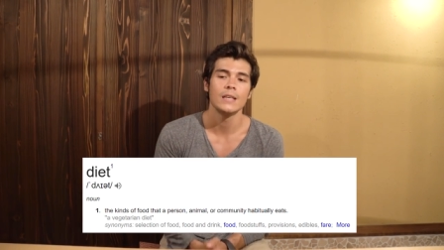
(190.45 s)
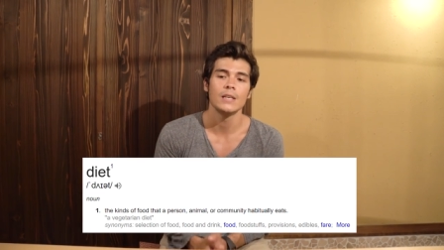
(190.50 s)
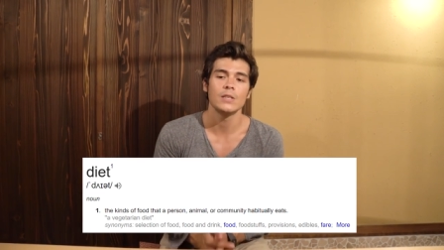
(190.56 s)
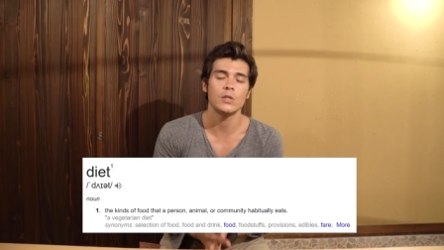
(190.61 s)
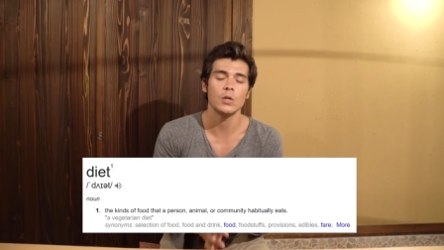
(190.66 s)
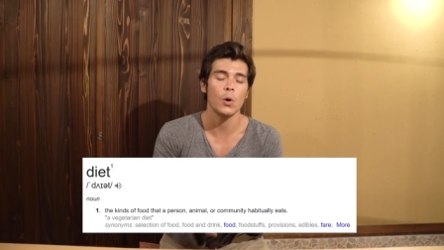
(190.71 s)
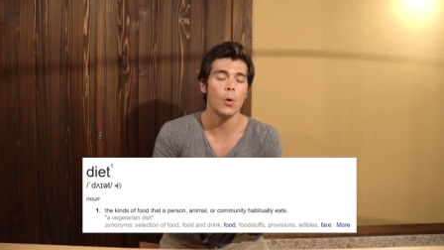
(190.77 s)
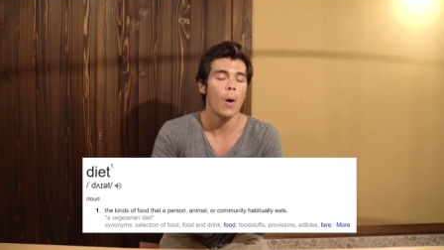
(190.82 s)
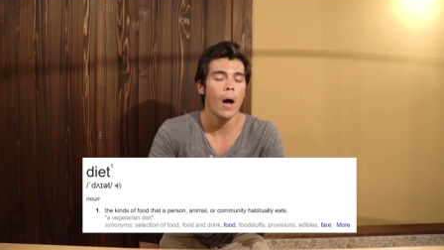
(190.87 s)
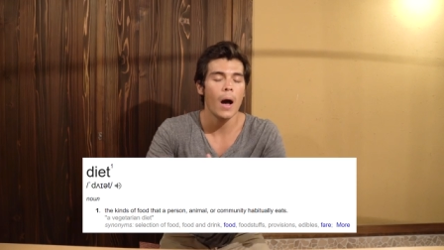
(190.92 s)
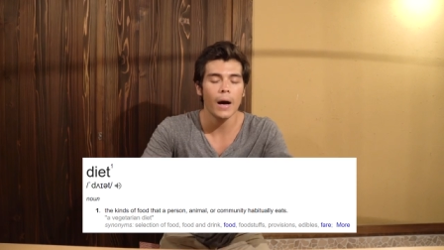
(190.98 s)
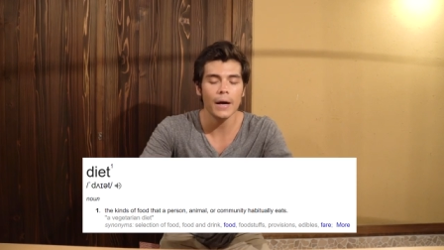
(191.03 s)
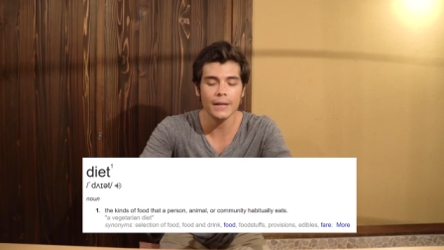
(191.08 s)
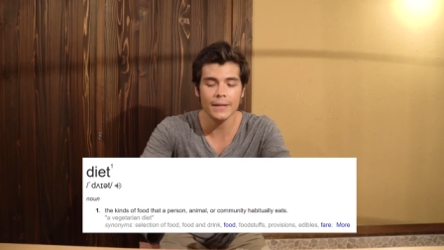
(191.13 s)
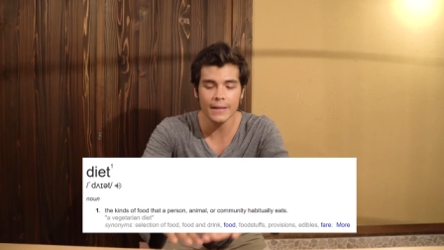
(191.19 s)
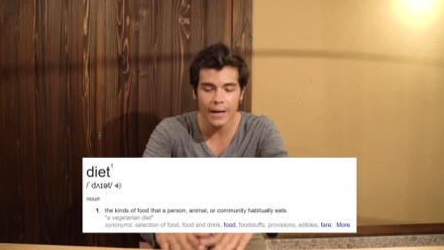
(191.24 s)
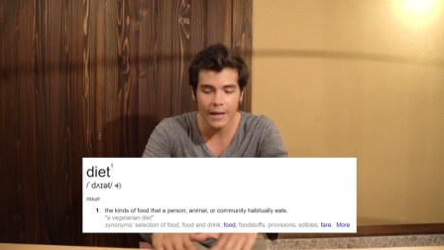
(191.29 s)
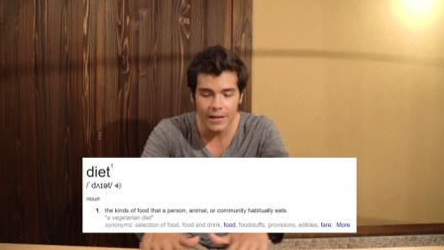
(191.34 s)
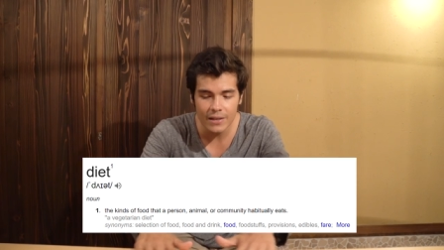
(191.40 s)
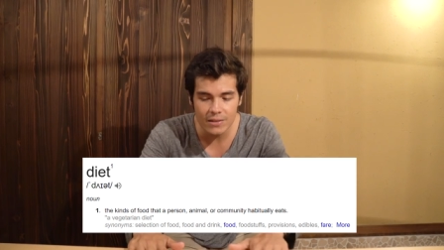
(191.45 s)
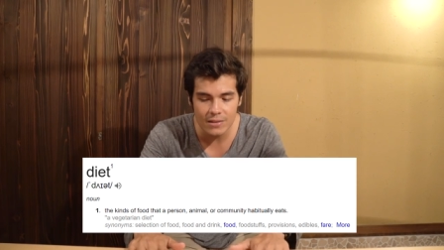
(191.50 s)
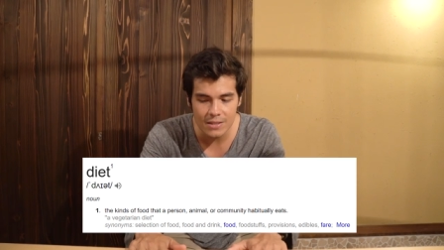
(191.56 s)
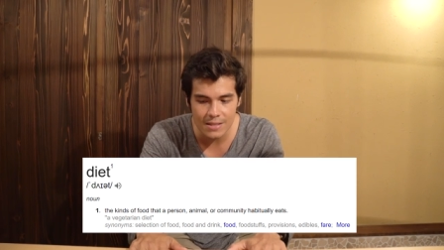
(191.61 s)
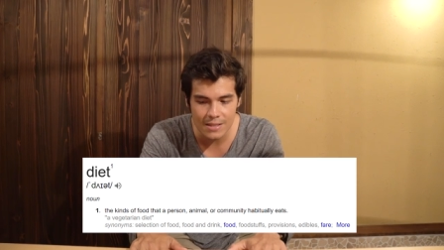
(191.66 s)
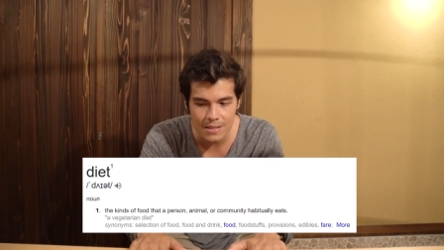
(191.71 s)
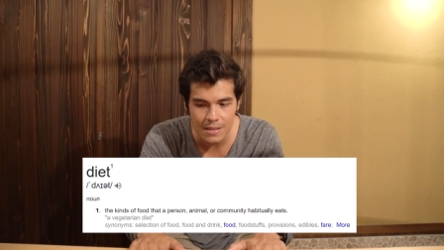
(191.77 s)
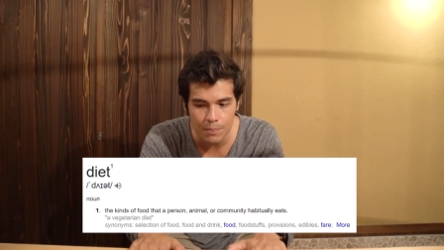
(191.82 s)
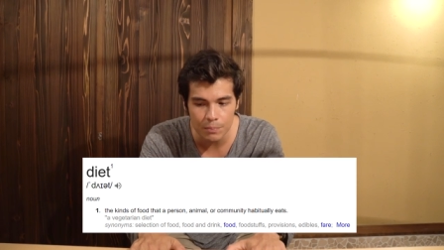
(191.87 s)
So a diet
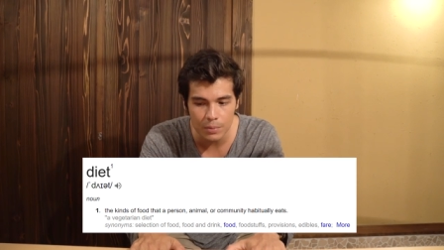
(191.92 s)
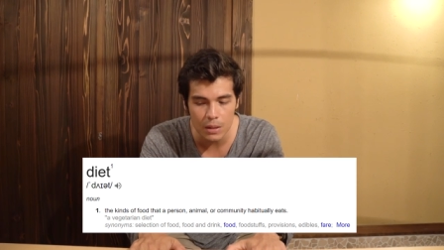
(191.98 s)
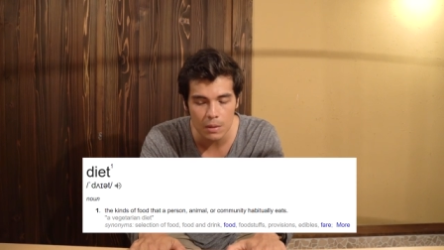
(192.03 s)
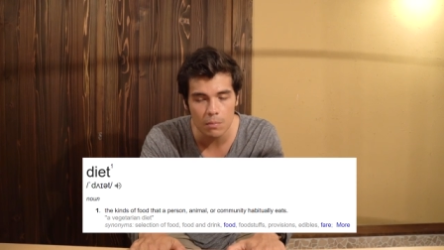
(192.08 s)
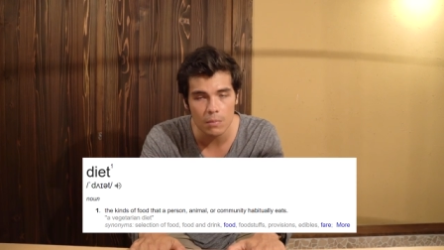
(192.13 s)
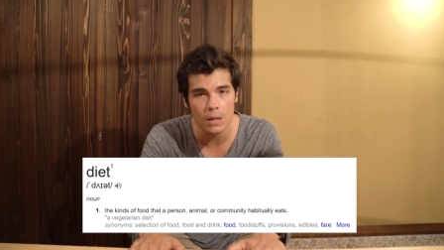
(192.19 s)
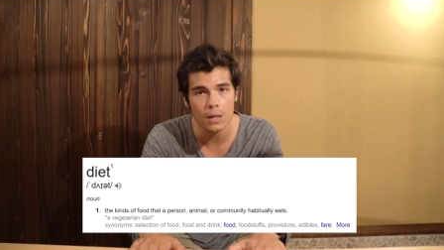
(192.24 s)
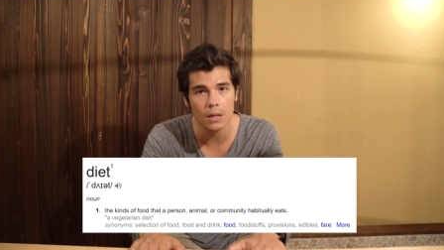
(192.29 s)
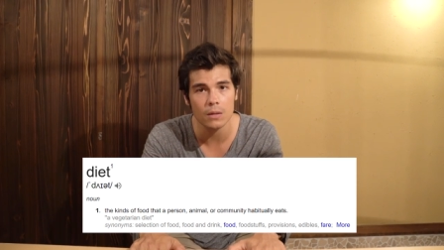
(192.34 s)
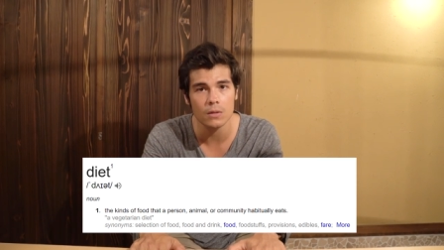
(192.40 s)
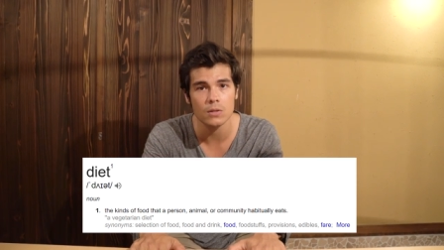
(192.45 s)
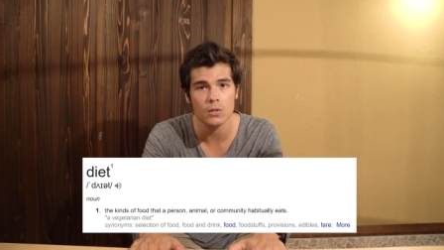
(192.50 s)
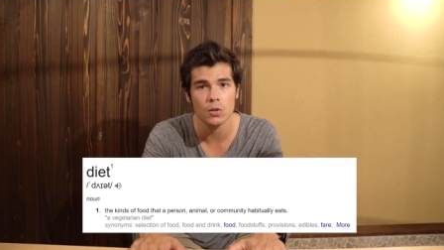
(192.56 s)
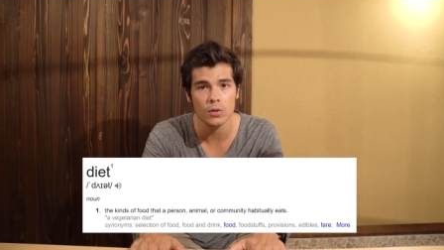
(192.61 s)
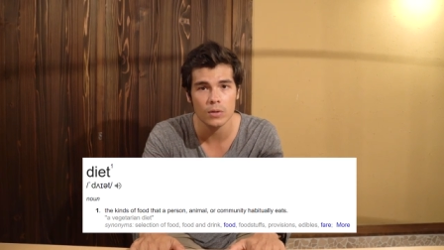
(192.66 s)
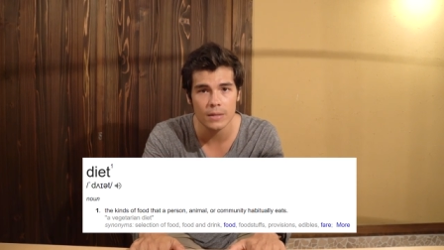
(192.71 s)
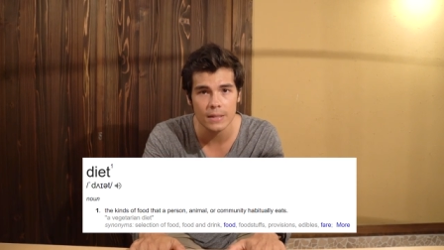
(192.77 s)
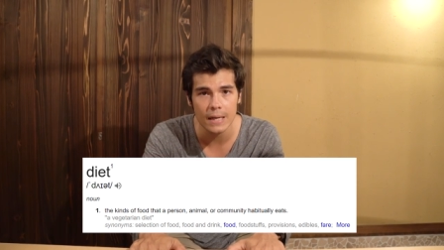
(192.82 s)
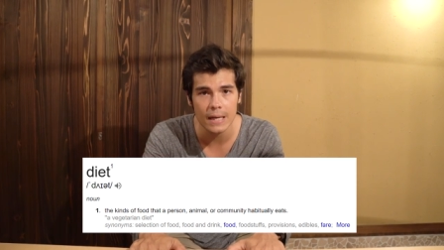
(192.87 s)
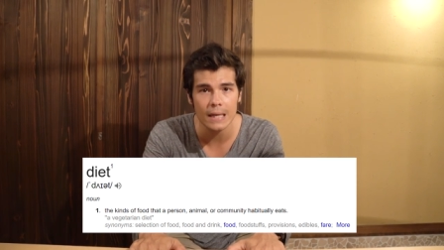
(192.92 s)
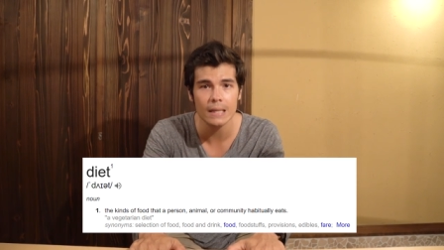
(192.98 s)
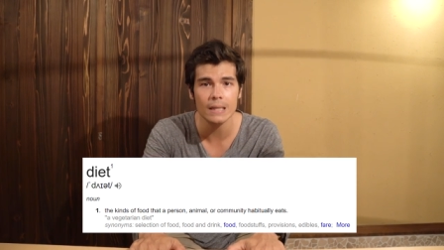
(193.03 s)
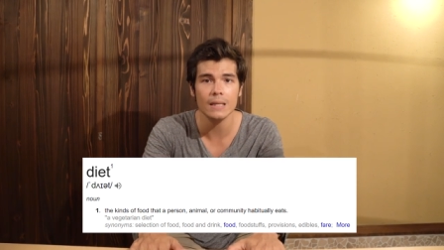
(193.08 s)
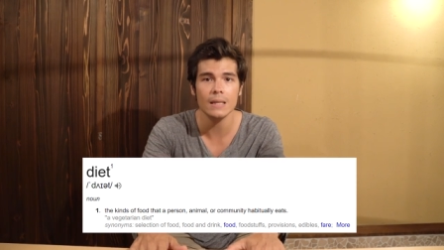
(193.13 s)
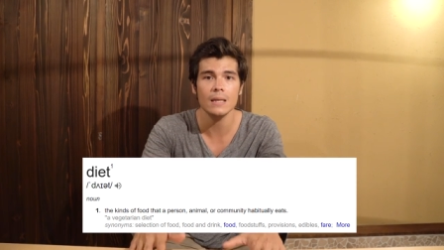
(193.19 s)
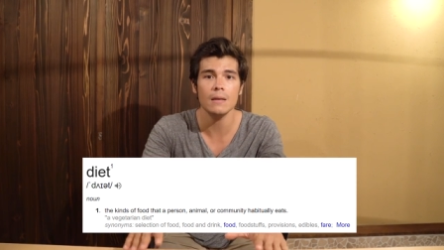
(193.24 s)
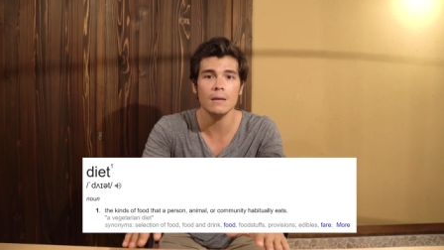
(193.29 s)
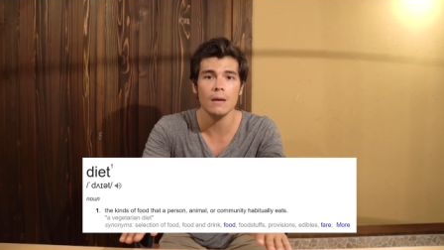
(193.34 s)
simply means your
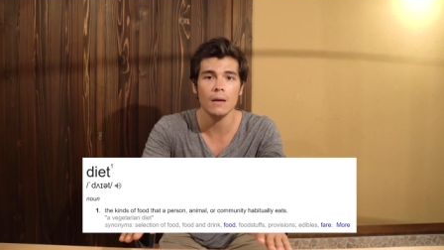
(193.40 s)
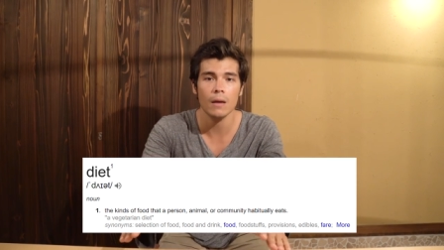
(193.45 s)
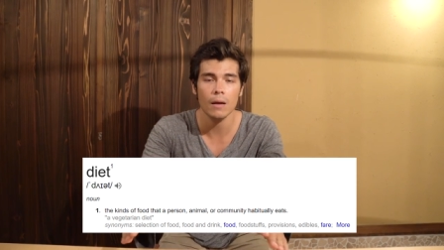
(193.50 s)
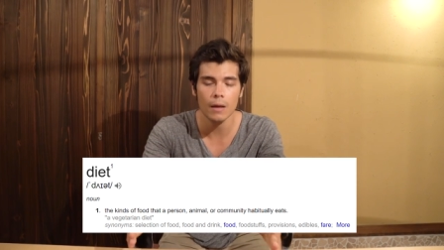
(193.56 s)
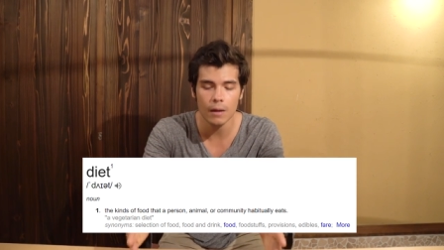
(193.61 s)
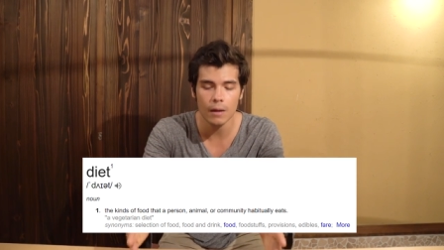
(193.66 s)
daily